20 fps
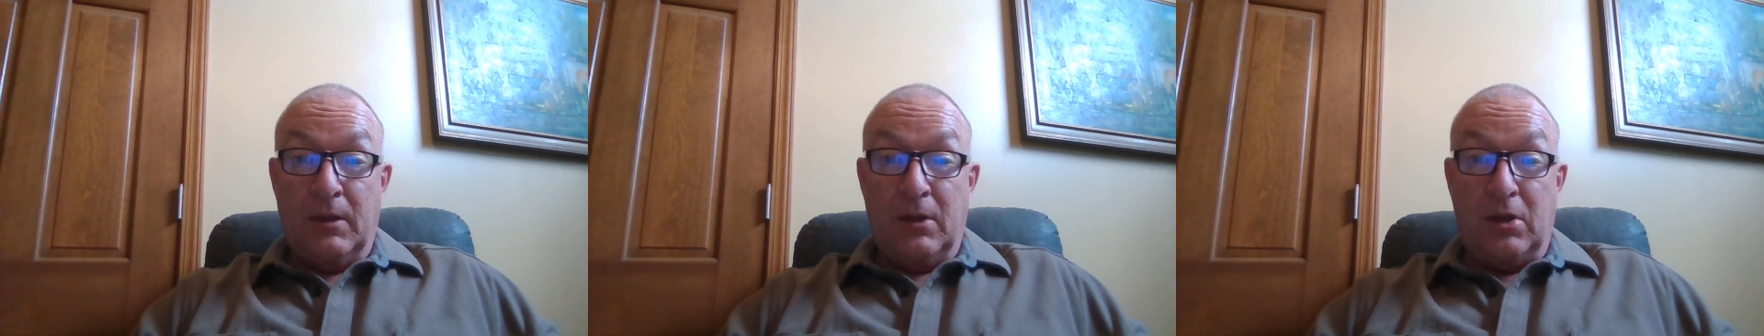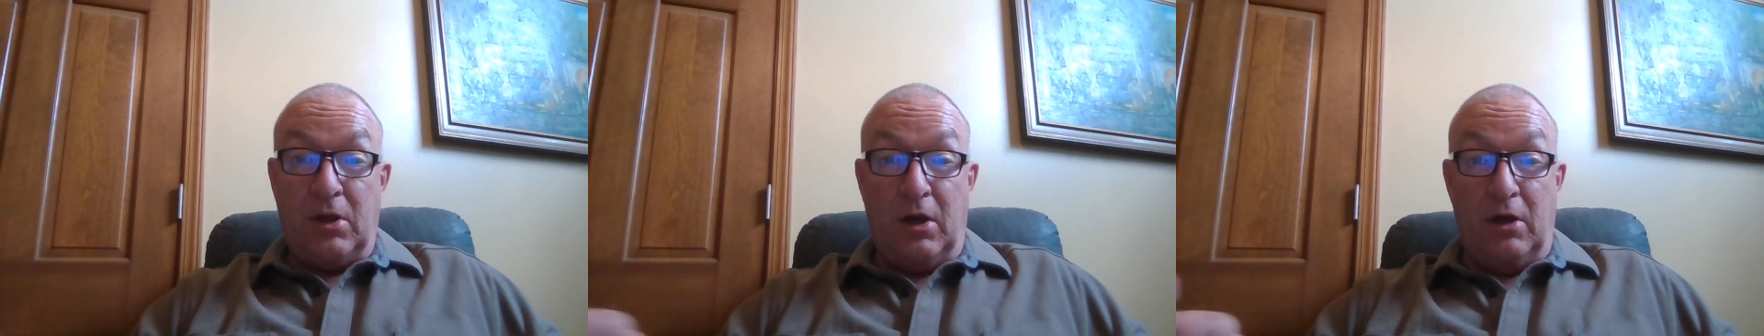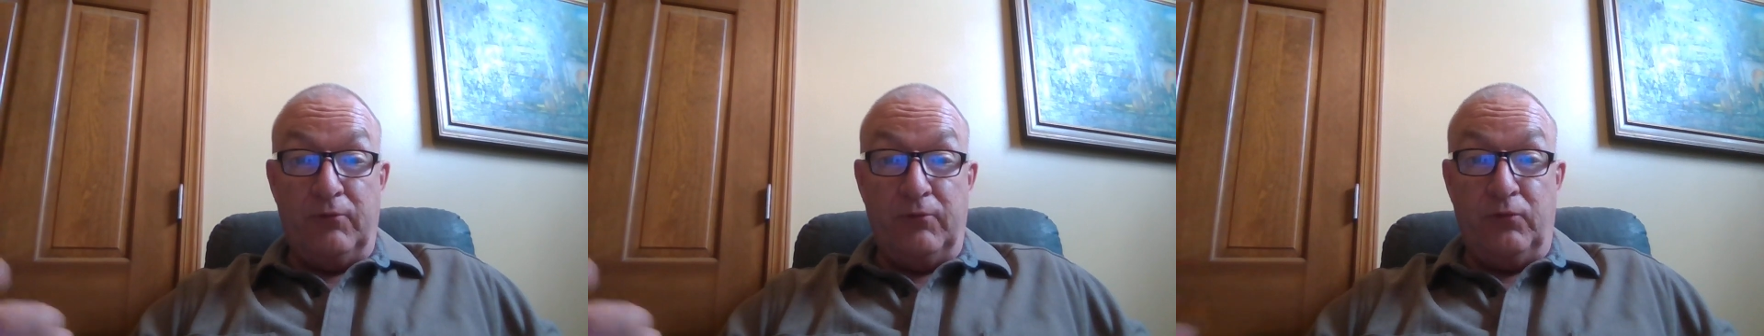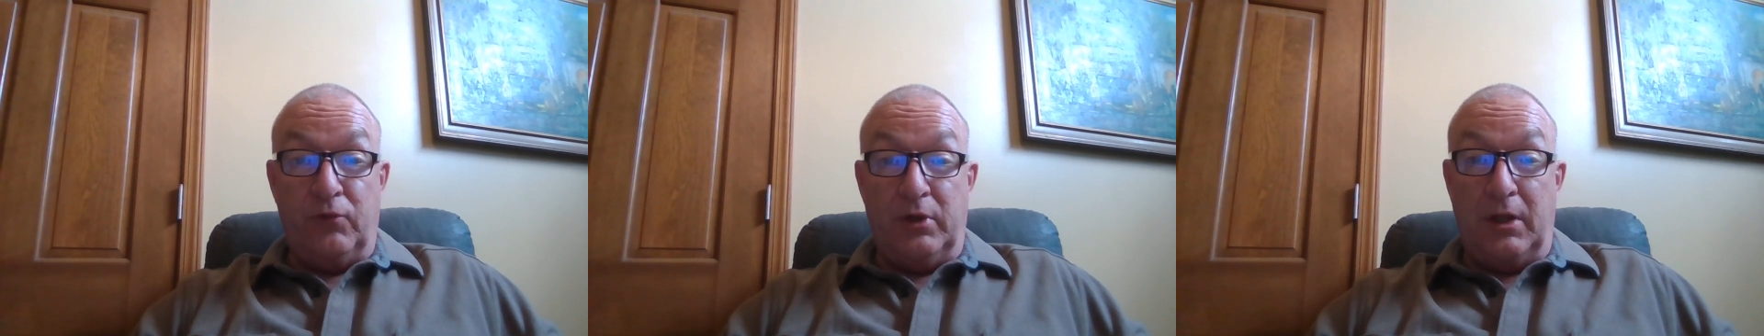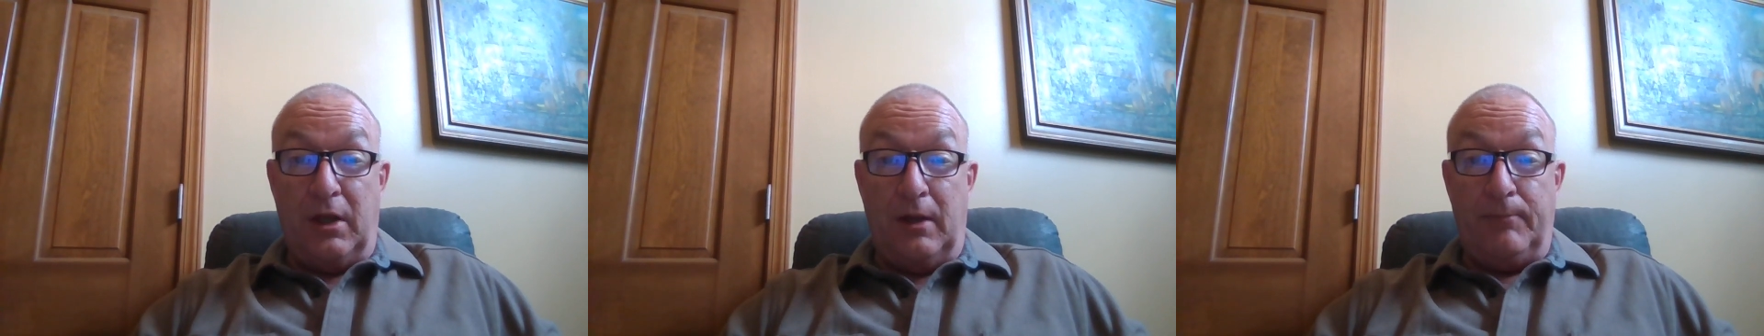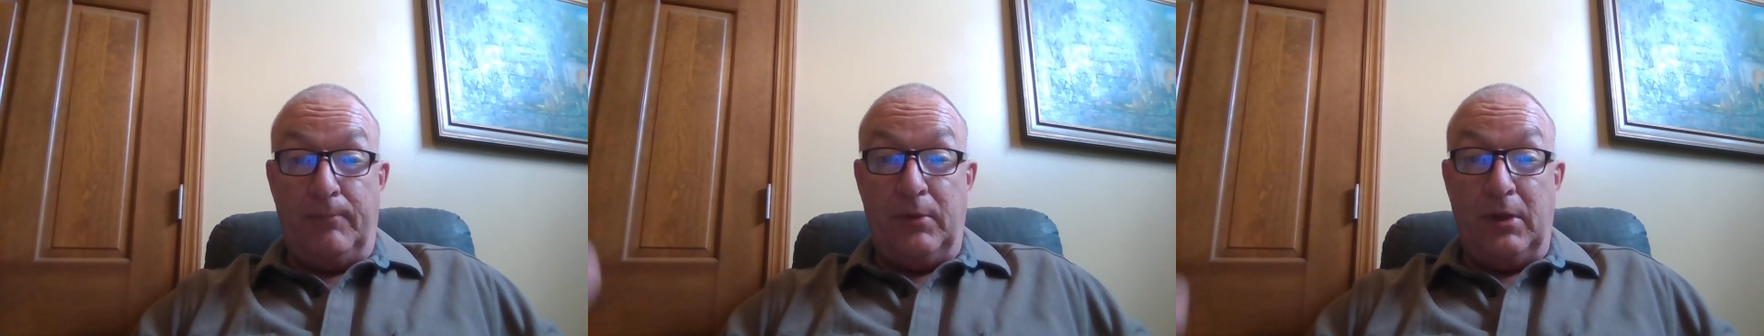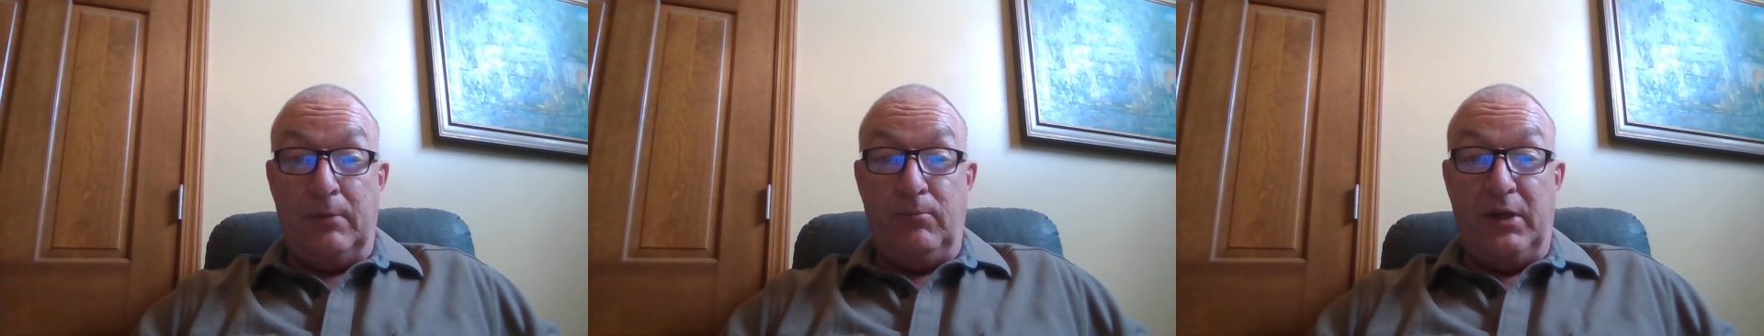cover it
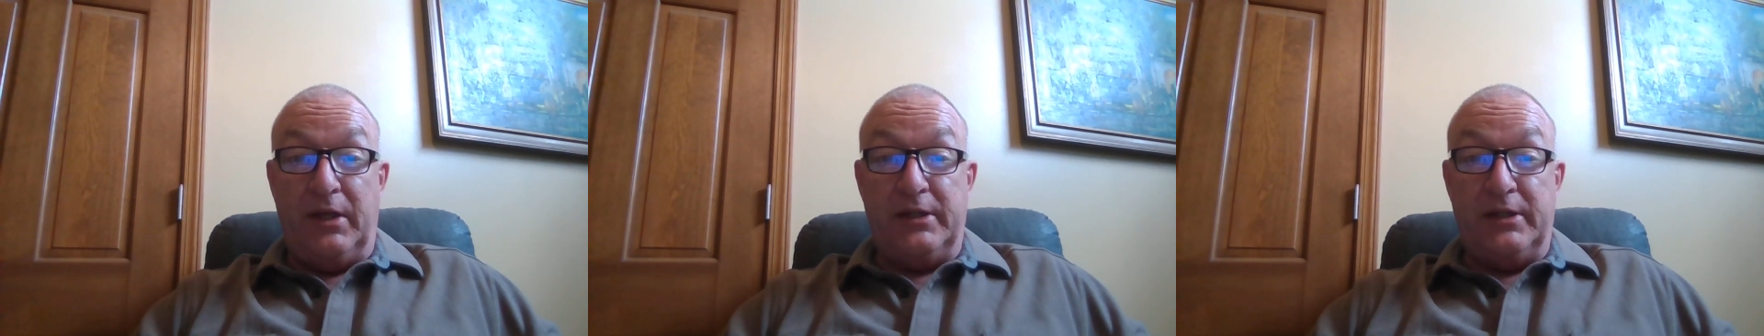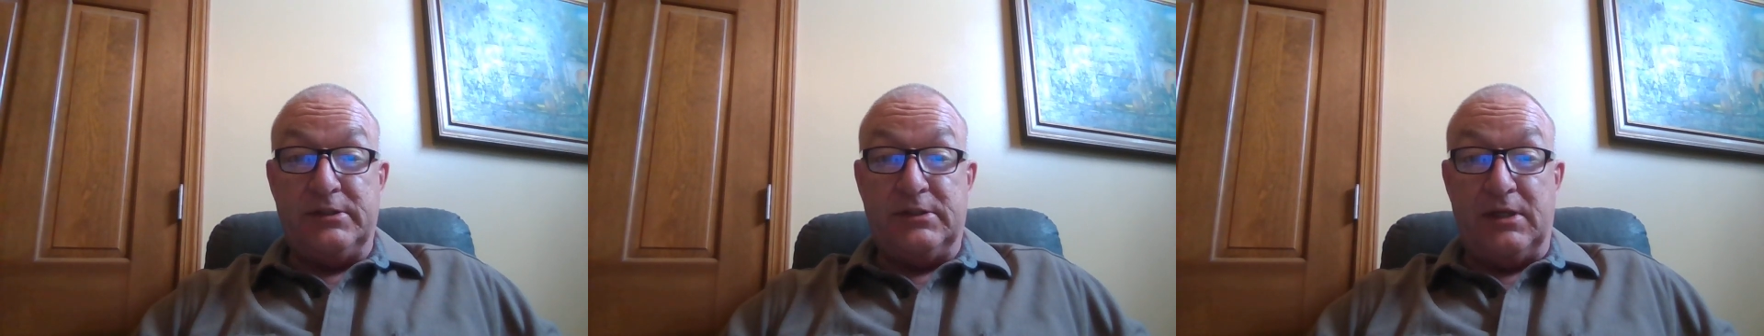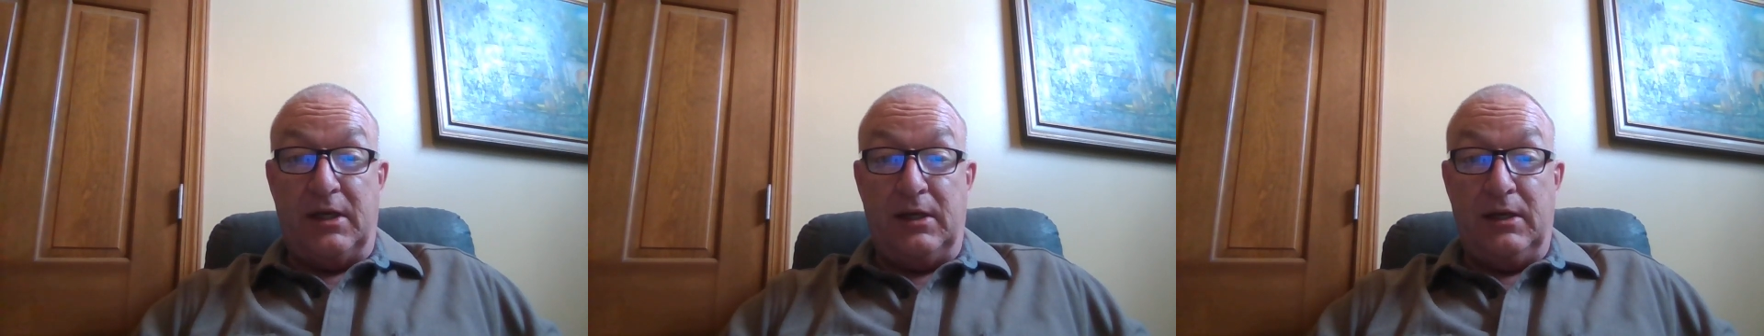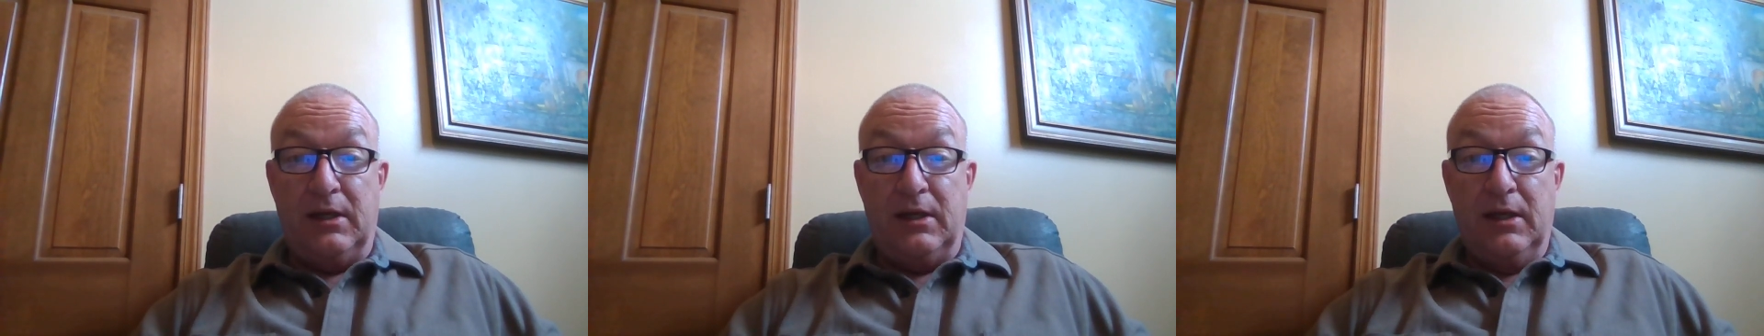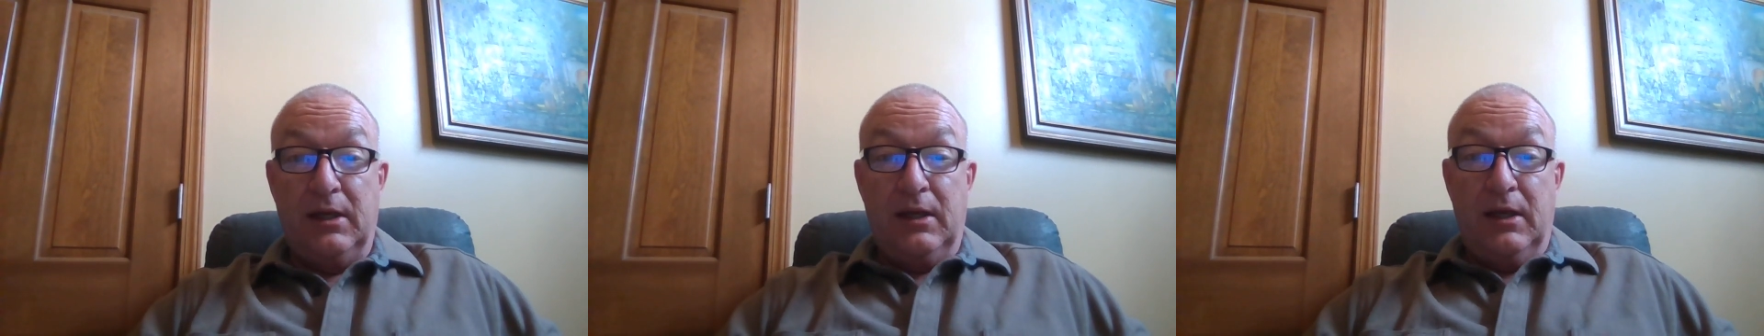up it means that